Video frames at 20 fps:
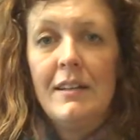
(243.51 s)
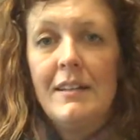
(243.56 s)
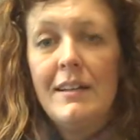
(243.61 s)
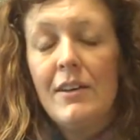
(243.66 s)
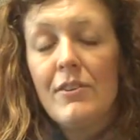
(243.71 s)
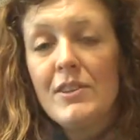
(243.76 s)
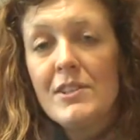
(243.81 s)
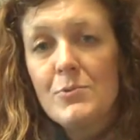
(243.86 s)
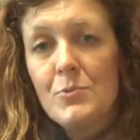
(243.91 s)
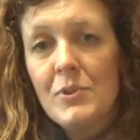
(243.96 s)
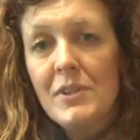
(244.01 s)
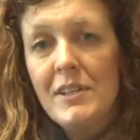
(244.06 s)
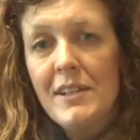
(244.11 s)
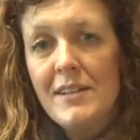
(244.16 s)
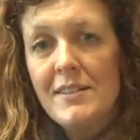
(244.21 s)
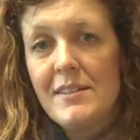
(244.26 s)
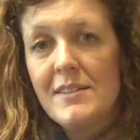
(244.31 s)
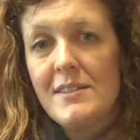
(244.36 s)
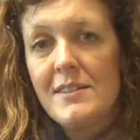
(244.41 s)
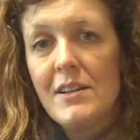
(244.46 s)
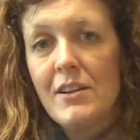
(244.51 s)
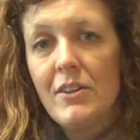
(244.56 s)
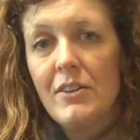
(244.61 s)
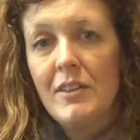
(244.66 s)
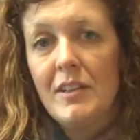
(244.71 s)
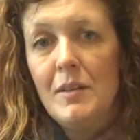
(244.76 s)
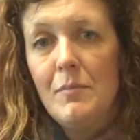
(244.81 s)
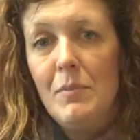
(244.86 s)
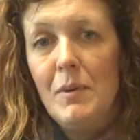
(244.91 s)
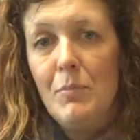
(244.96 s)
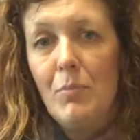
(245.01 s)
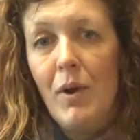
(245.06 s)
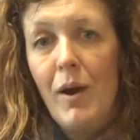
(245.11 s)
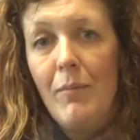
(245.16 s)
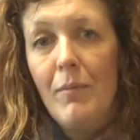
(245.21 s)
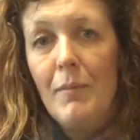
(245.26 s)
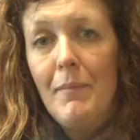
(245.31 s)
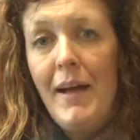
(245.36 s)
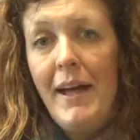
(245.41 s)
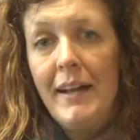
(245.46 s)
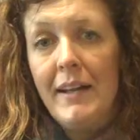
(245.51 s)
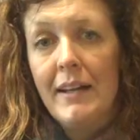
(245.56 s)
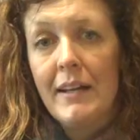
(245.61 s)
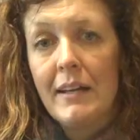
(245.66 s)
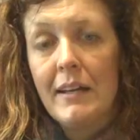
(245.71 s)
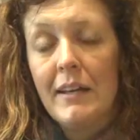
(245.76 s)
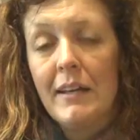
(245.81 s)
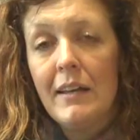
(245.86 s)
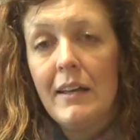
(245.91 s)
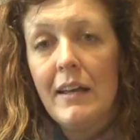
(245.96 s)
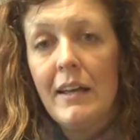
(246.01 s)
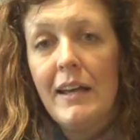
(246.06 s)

Now, this wouldn't necessarily be problematic